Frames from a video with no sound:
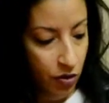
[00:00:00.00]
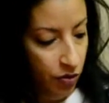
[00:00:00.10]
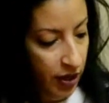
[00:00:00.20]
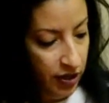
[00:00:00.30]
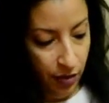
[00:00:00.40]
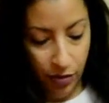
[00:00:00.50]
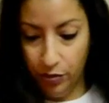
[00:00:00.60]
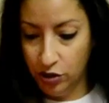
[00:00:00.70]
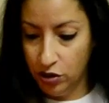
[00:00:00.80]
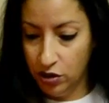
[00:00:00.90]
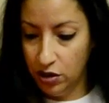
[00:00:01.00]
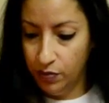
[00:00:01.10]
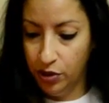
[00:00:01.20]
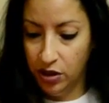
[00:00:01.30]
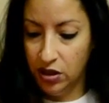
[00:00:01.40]
Okay, so I'm going to
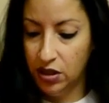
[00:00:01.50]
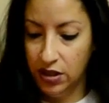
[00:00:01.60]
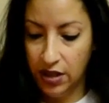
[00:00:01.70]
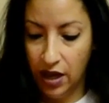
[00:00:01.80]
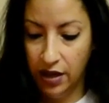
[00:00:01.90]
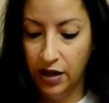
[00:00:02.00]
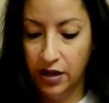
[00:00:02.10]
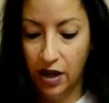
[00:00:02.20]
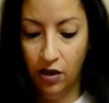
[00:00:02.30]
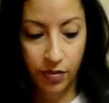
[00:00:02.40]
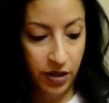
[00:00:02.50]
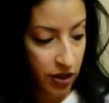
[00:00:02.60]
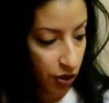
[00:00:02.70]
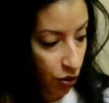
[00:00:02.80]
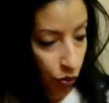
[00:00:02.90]
put this to the side, and now I'm going to
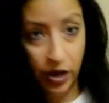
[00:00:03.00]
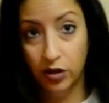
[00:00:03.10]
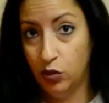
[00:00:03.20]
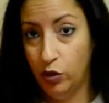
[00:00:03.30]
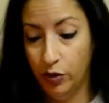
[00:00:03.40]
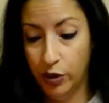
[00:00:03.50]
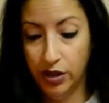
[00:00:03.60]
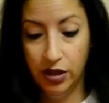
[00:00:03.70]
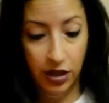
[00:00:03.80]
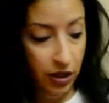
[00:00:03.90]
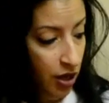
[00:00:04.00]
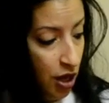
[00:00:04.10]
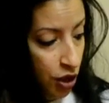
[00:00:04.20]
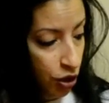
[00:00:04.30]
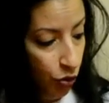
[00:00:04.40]
tell you what else we're going to need.
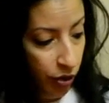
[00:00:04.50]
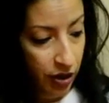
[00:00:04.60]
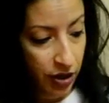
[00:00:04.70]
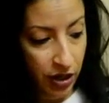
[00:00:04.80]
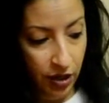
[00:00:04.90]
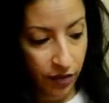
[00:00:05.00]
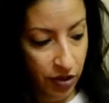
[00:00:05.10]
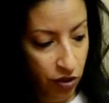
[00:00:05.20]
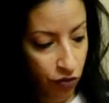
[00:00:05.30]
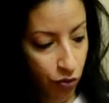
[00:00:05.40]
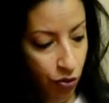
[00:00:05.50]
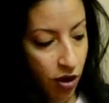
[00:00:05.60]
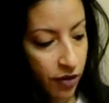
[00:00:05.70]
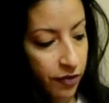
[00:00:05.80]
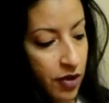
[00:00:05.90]
So we're going to need for this
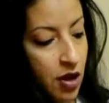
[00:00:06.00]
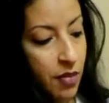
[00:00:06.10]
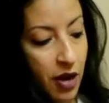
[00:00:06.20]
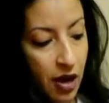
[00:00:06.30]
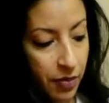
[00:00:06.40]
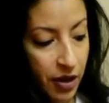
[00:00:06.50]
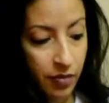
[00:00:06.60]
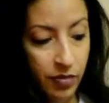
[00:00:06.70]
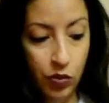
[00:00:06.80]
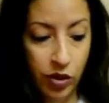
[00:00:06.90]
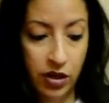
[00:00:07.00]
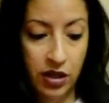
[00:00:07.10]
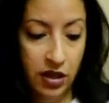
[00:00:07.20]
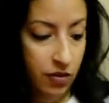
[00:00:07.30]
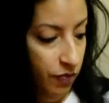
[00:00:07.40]
Rudolph pom-poms. We're going to
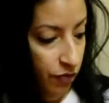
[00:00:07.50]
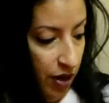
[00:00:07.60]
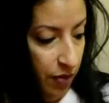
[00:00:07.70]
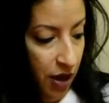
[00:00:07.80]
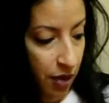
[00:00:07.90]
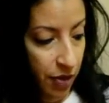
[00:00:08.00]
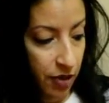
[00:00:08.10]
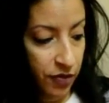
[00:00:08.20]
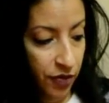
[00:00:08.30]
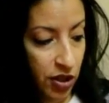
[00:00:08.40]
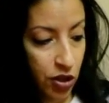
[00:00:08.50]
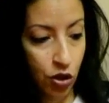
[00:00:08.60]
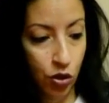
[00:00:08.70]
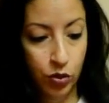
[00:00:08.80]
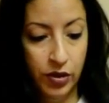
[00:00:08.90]
need red pom-poms for his
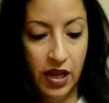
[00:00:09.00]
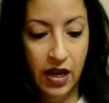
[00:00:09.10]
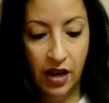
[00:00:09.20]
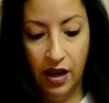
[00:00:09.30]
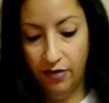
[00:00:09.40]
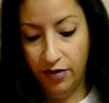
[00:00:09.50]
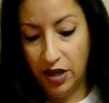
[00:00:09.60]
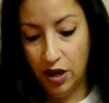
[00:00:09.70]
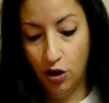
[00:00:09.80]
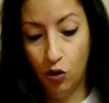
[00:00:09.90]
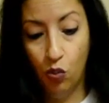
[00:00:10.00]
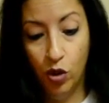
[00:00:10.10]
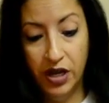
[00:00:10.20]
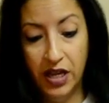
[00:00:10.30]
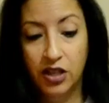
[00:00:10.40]
nose, and I have here
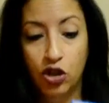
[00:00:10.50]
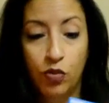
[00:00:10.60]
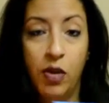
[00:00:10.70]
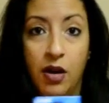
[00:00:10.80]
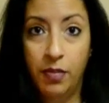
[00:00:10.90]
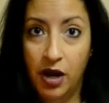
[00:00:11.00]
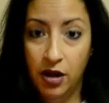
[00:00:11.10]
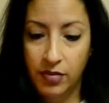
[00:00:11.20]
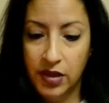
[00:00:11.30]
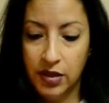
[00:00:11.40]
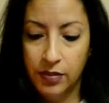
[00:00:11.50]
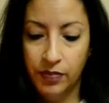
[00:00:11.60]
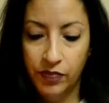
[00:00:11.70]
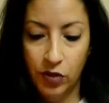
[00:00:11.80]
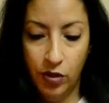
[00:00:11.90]
1-inch pom-poms.
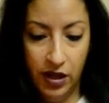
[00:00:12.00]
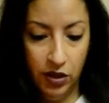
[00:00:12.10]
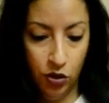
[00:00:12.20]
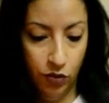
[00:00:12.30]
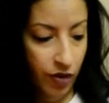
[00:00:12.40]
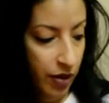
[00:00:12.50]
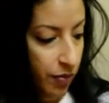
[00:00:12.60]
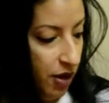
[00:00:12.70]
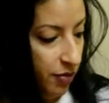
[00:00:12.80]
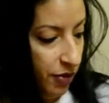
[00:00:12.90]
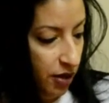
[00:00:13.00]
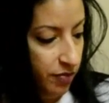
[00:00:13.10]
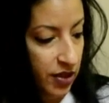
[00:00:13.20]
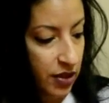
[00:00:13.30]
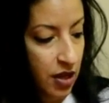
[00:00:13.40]
Okay, so red
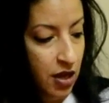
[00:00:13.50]
pom-poms.